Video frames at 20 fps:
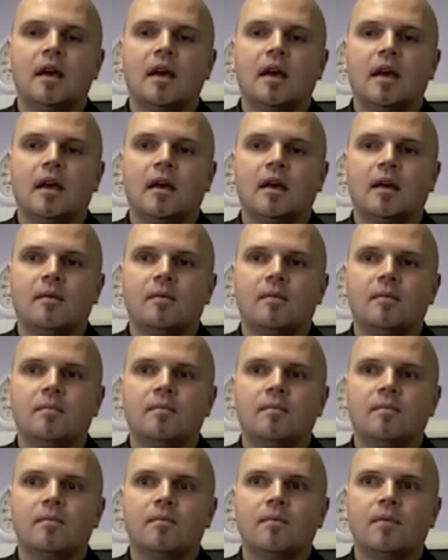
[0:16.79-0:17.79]

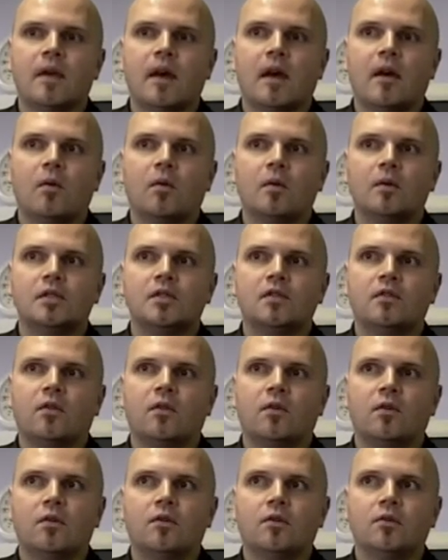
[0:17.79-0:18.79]
That was
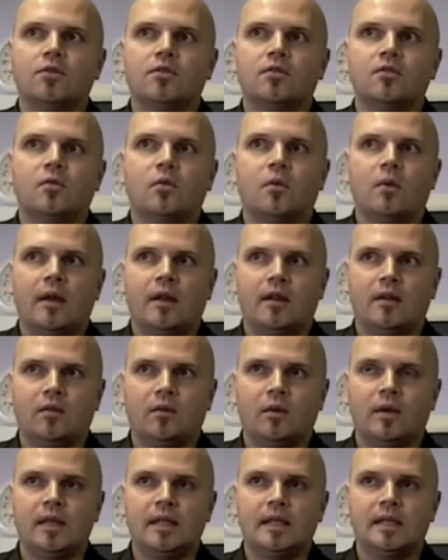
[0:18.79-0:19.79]
for 12
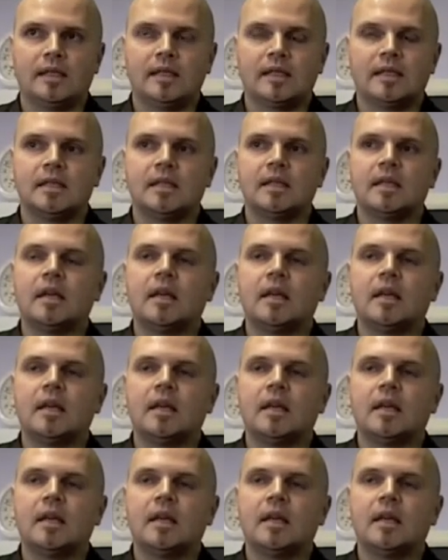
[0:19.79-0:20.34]
weeks.